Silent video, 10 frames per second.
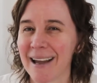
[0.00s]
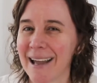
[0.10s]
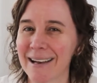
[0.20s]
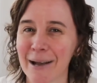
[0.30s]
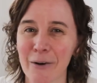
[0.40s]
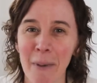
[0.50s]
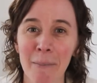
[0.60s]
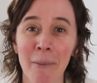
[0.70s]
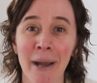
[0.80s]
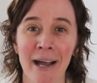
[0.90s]
And I
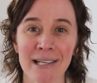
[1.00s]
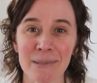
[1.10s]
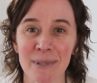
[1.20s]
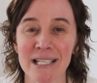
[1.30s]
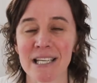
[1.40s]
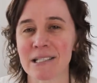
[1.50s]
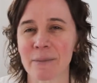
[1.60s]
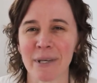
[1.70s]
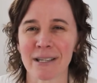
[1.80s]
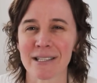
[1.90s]
remember my husband teasing me at the